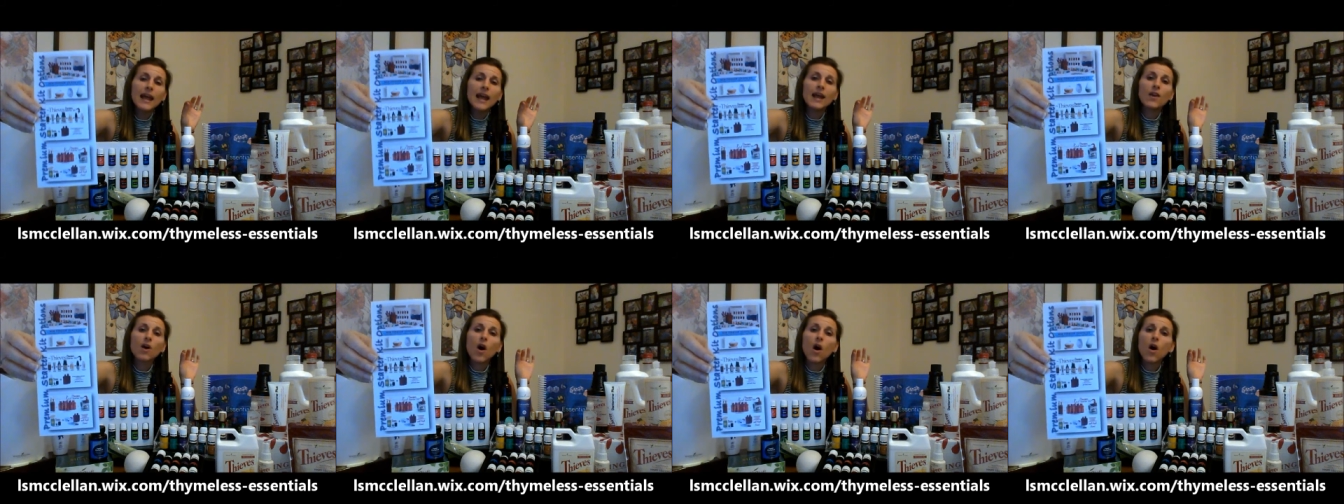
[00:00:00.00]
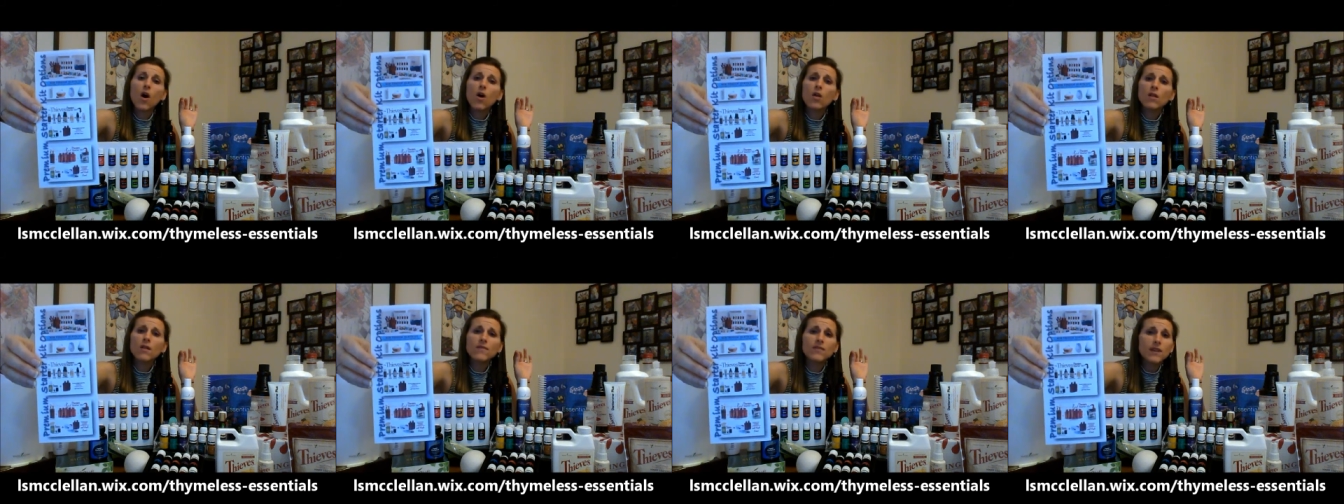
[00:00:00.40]
in
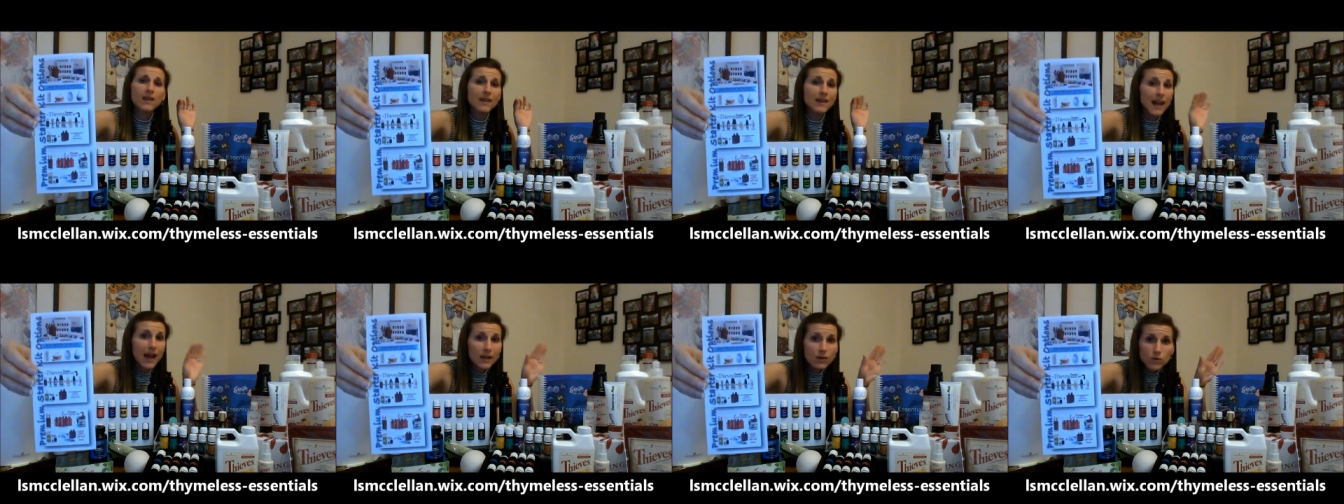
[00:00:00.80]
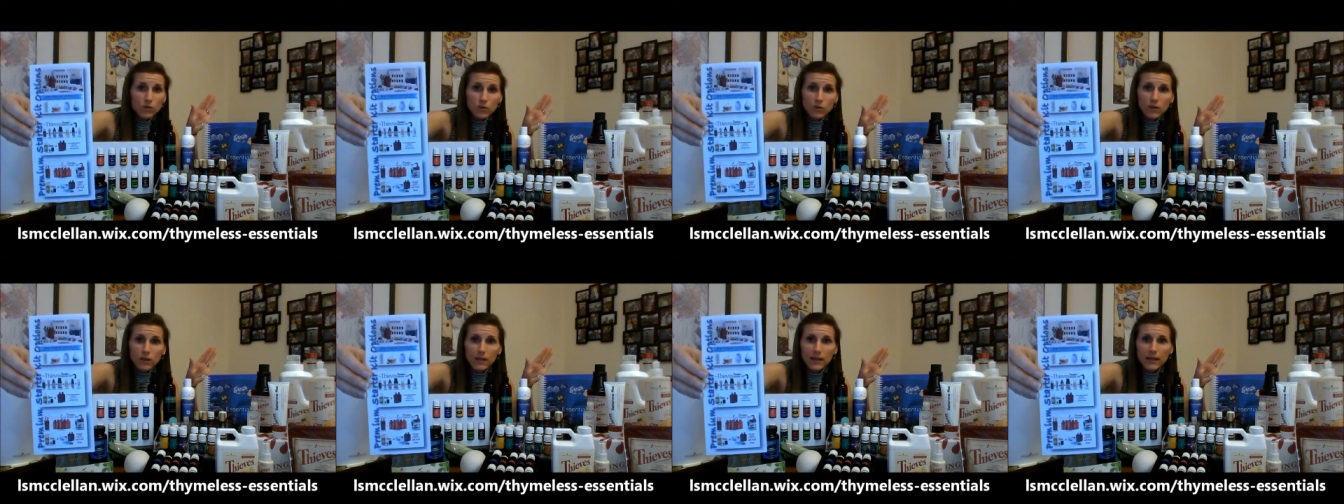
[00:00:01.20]
all of the
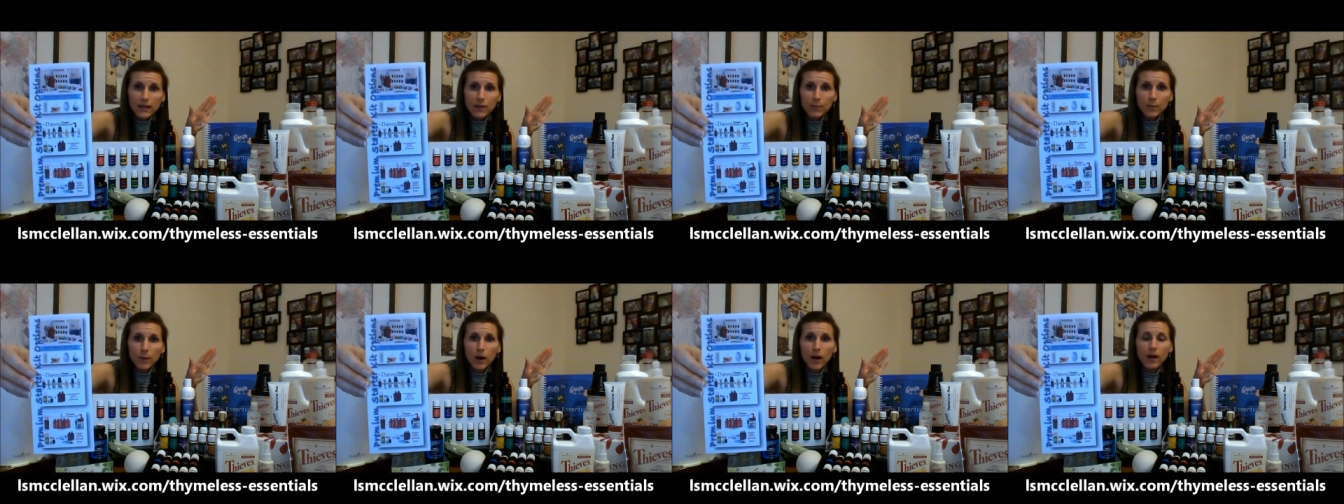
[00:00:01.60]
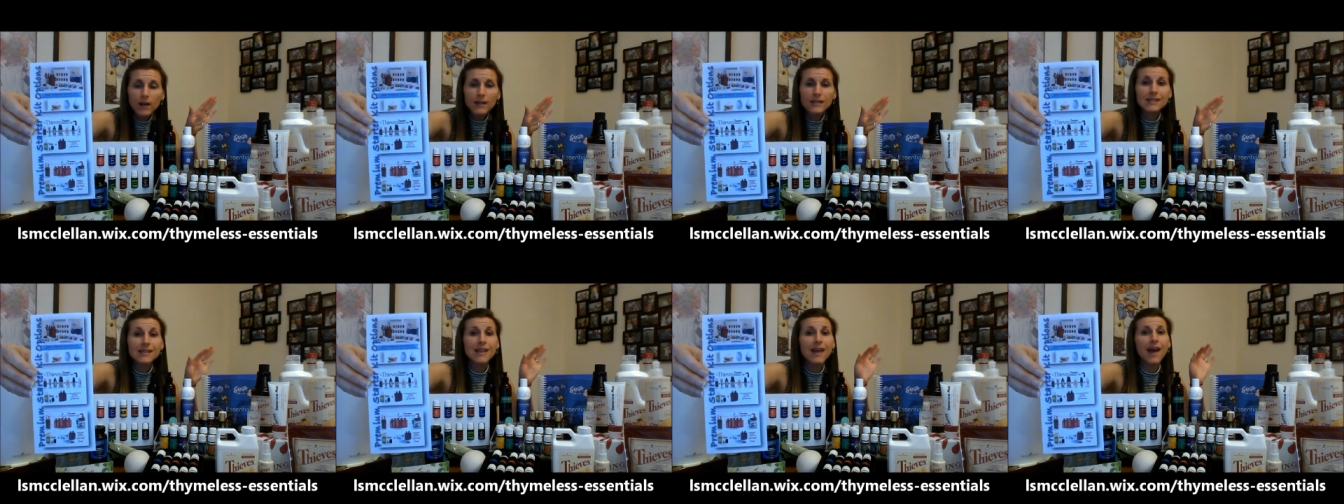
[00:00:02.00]
natural cleaning
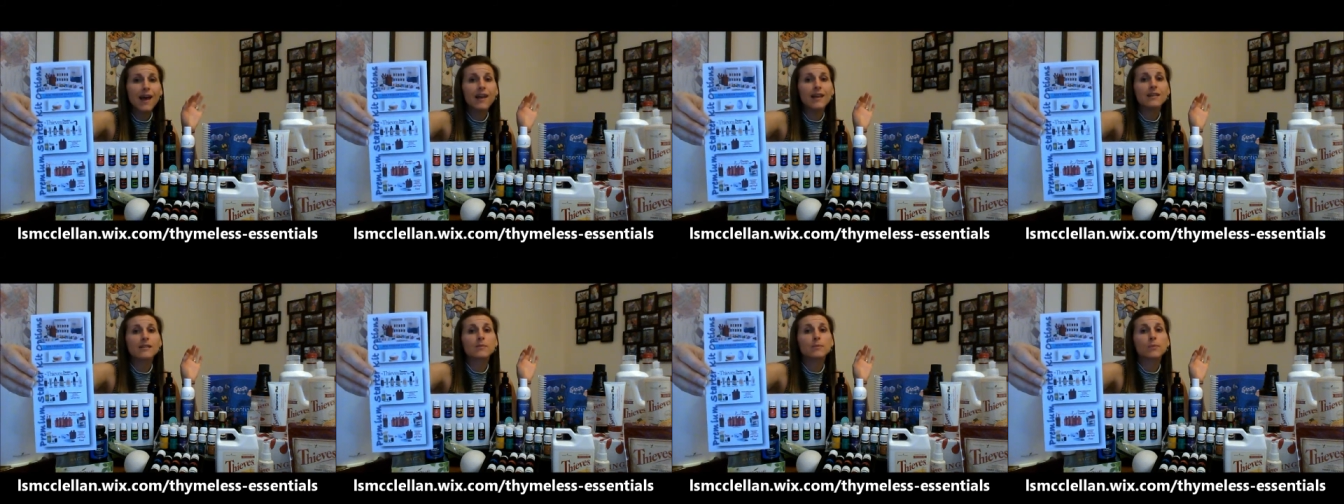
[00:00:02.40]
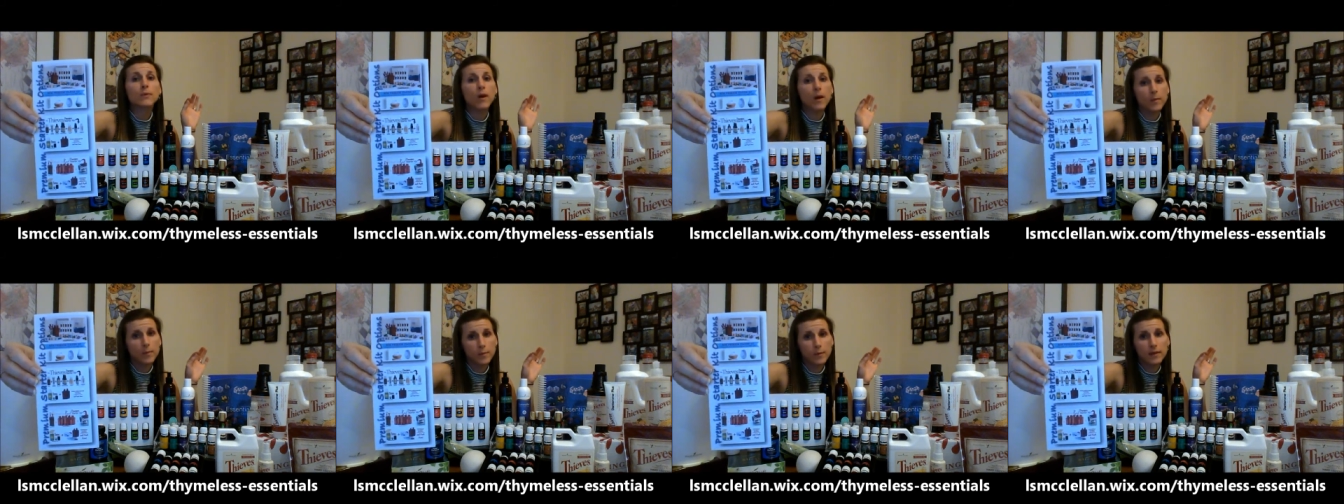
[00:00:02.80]
products, that is
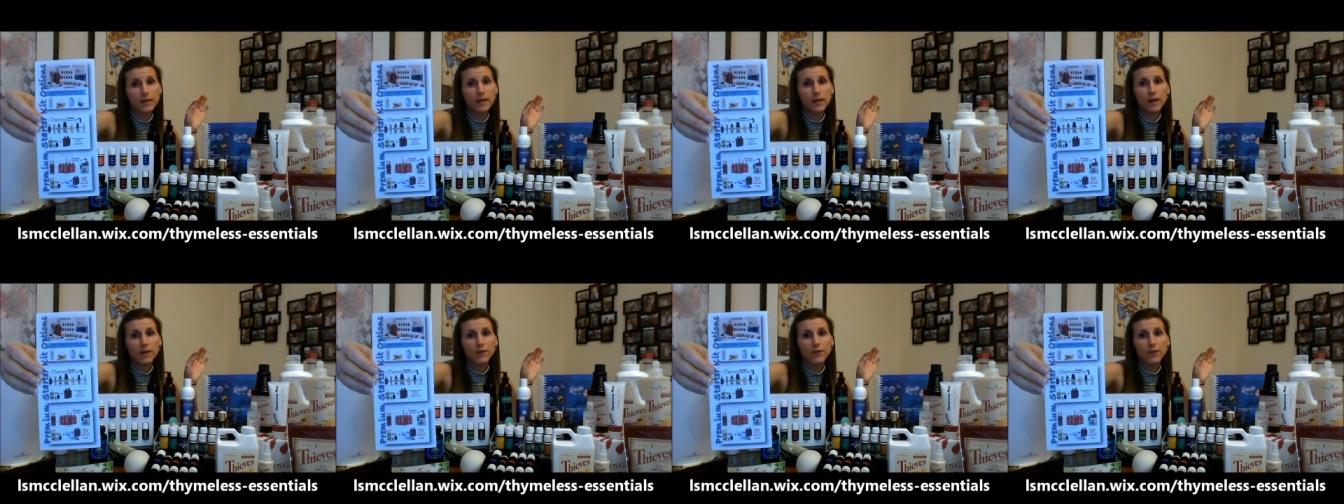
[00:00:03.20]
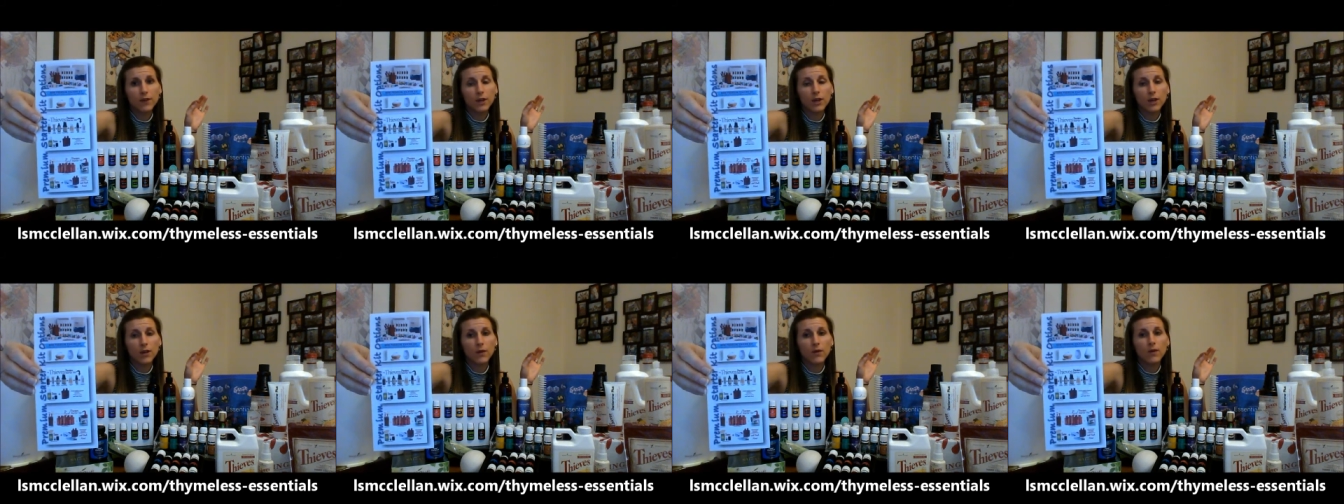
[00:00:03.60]
probably the kit for
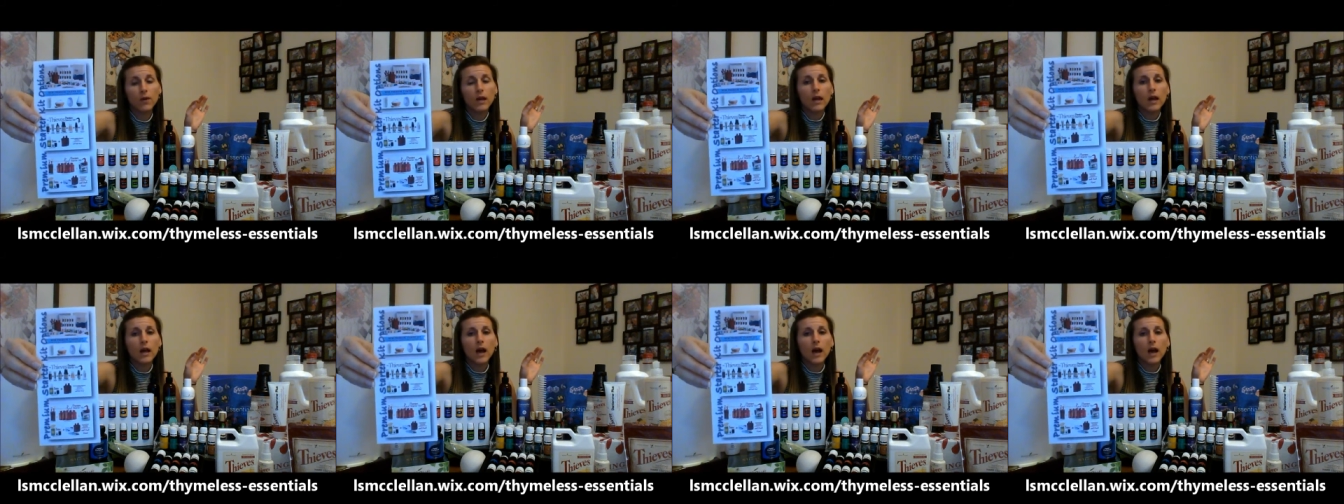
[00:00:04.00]
you.